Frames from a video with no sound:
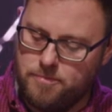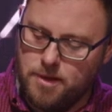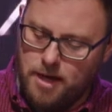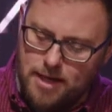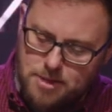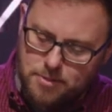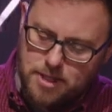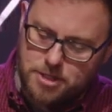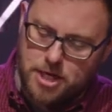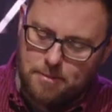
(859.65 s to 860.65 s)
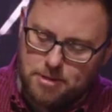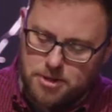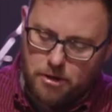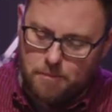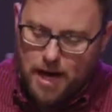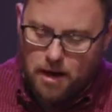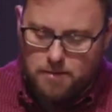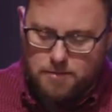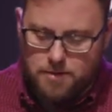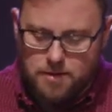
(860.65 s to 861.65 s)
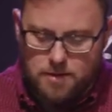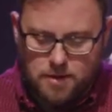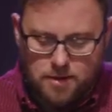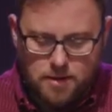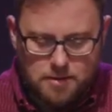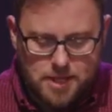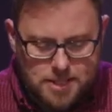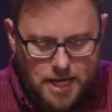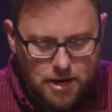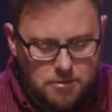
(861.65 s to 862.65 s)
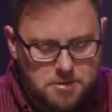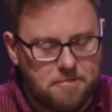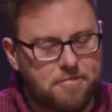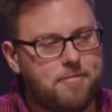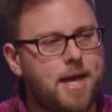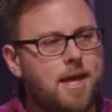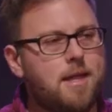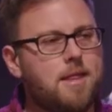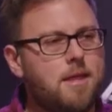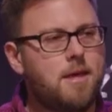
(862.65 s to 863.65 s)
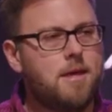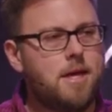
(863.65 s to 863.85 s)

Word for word: And that's what this chapter is all about. These heroes of faith